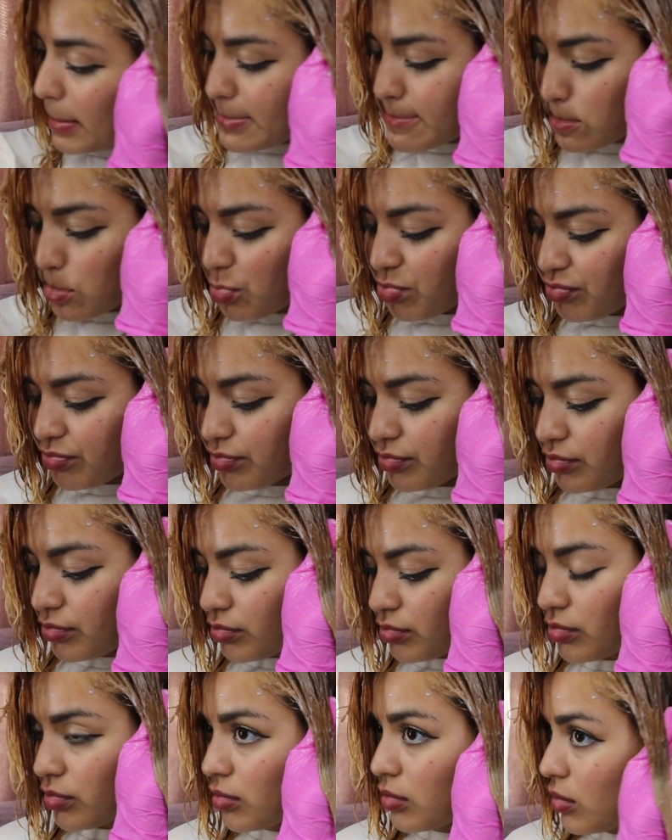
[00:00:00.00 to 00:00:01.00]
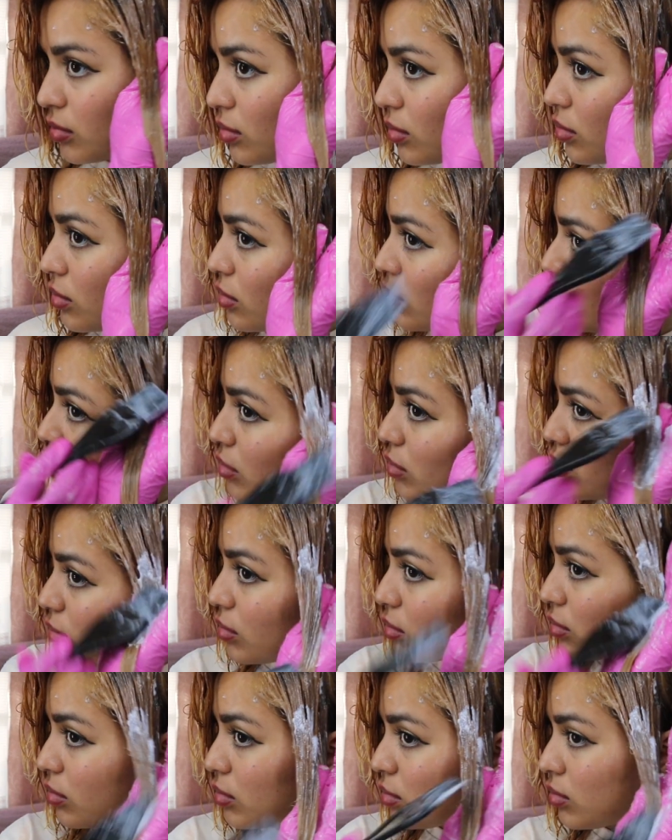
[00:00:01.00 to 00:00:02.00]
I really suggest that if you're gonna dye your
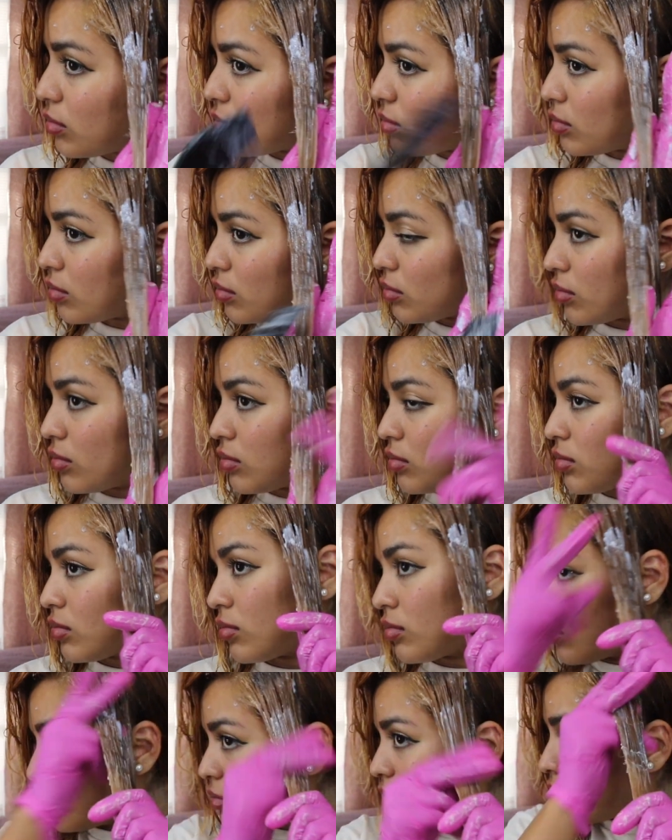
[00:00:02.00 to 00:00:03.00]
hair, you know,